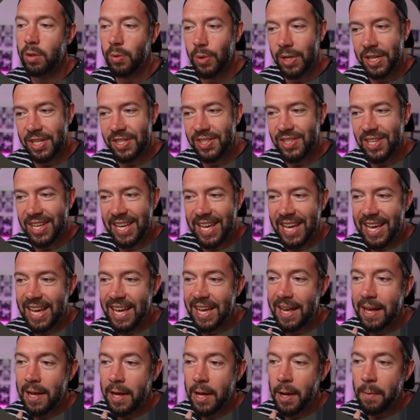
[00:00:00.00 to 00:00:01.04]
what you can see
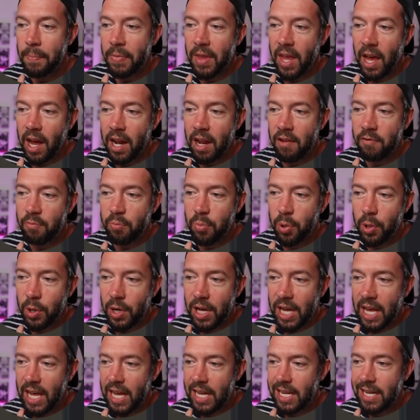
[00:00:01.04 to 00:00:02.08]
here, and I've
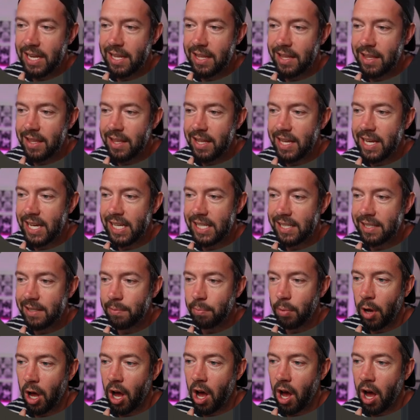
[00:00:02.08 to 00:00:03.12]
put in this
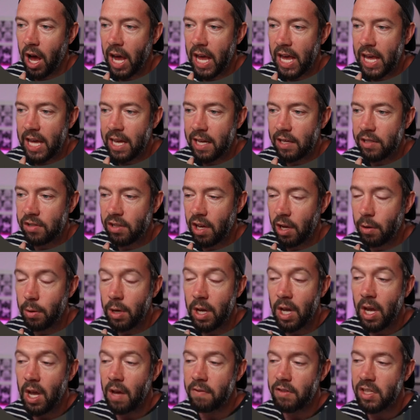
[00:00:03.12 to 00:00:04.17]
part here. So
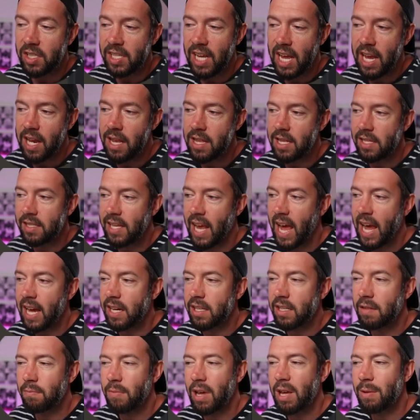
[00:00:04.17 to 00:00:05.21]
just taking the
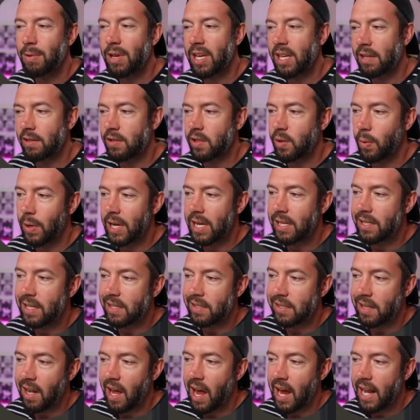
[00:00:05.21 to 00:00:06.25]
text and maybe tweaked
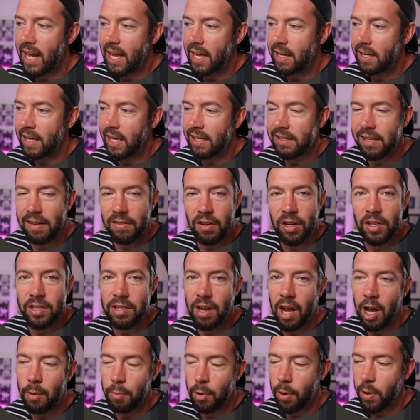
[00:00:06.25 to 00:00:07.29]
it slightly, and yes, I've got a
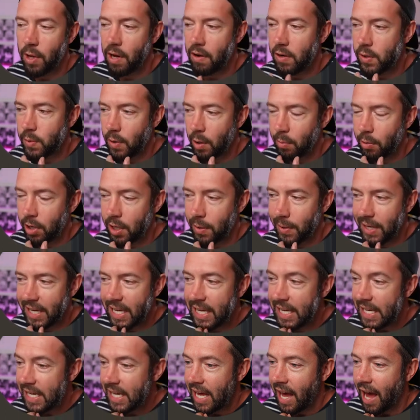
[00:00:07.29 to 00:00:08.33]
typo there as well, by the
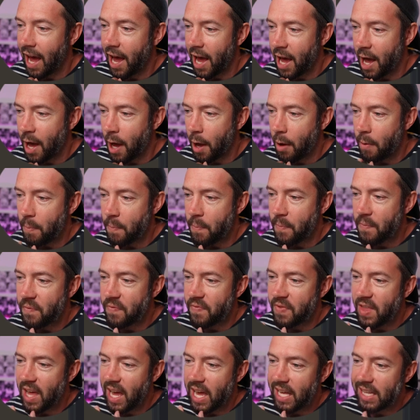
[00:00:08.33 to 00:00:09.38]
way.
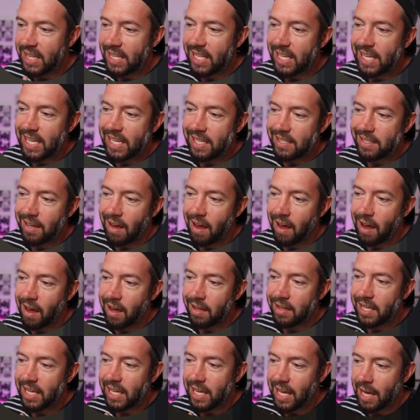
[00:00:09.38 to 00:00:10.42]
And these
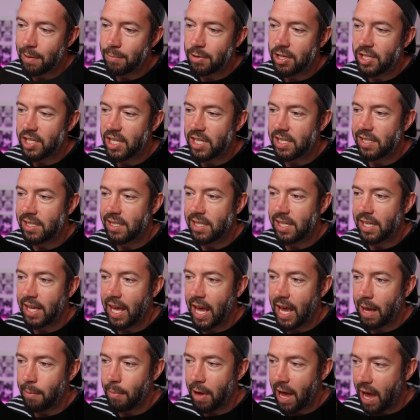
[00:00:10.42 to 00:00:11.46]
are the images that
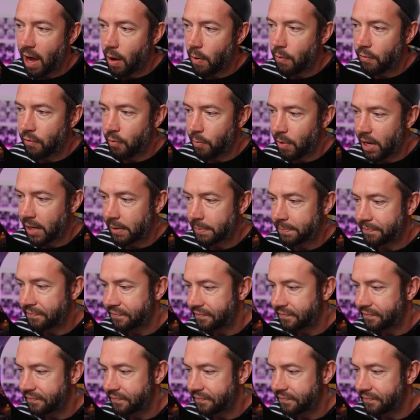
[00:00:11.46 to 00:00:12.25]
came out from it.